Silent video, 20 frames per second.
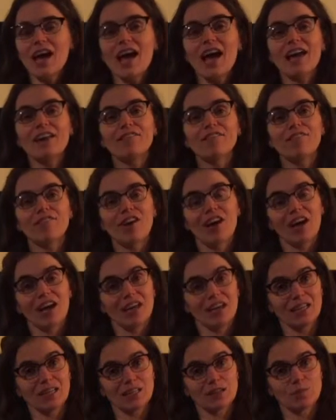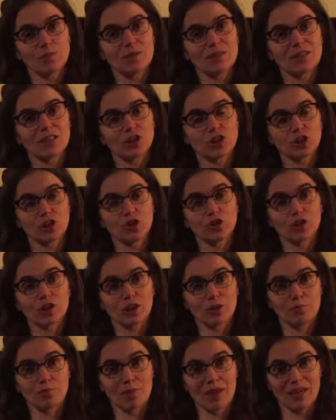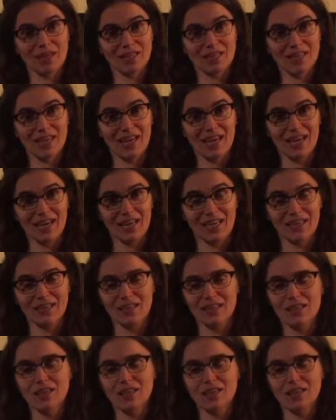and find a position you can maintain.